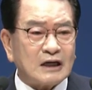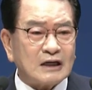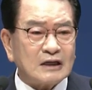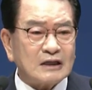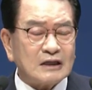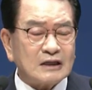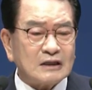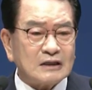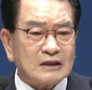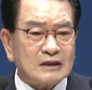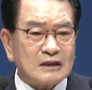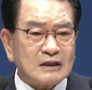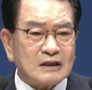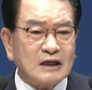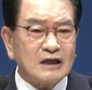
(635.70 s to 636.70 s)
Are all
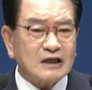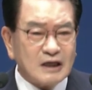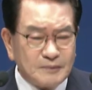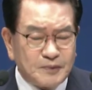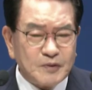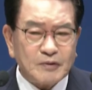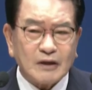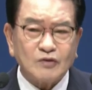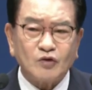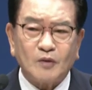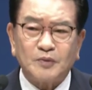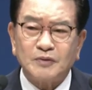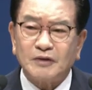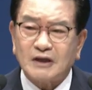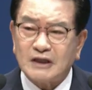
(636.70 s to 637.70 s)
Christians the
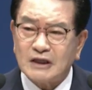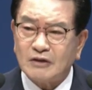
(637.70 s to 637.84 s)
same?